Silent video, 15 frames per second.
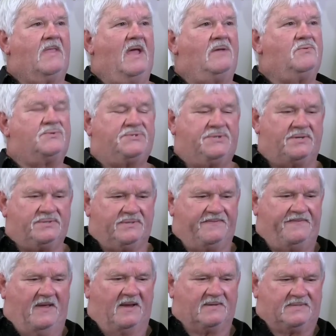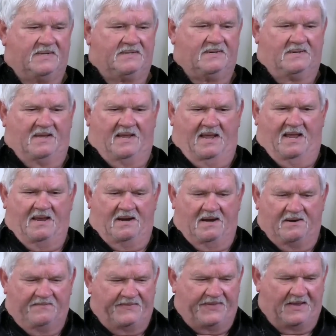it was just the fact that
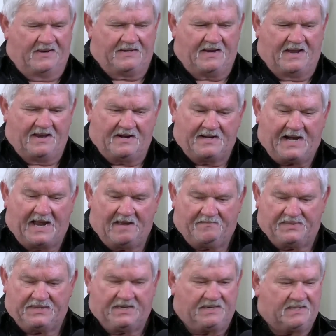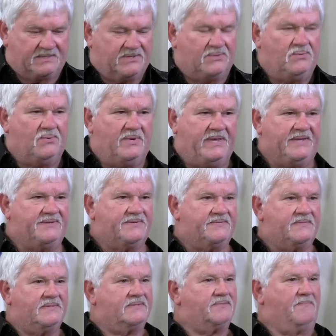everything that had happened in a 2 week
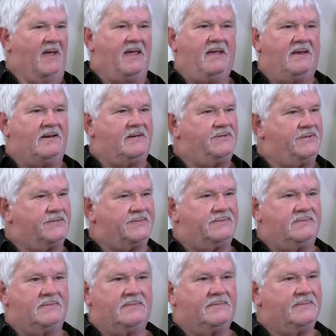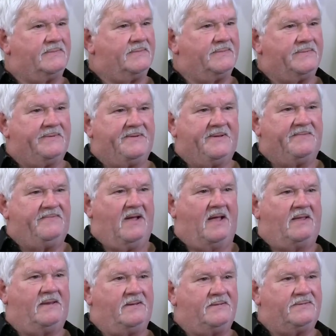span had just
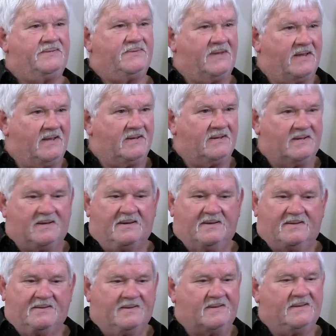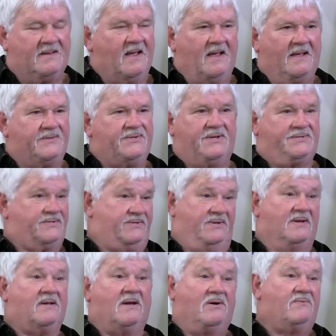finally just
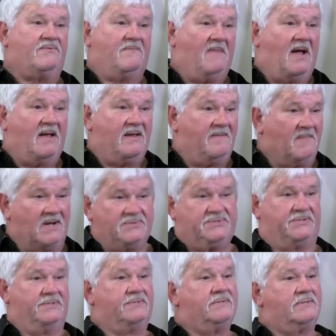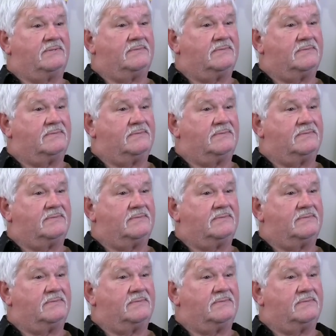took over my emotions.